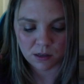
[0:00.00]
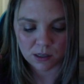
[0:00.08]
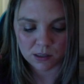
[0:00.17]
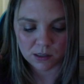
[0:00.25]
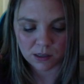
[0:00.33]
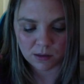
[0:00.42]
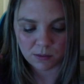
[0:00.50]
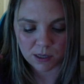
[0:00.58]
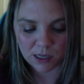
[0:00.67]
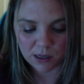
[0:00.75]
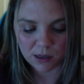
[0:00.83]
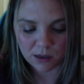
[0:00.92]
is going to
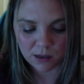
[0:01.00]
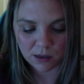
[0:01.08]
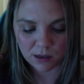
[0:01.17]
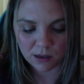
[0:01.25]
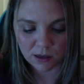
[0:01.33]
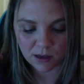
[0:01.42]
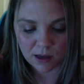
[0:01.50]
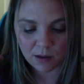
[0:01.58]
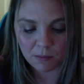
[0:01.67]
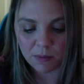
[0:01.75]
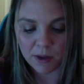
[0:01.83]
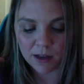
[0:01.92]
be
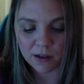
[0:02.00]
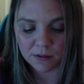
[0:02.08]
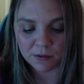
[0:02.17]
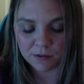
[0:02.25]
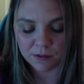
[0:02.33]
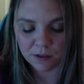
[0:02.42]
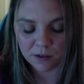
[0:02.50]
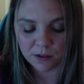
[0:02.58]
above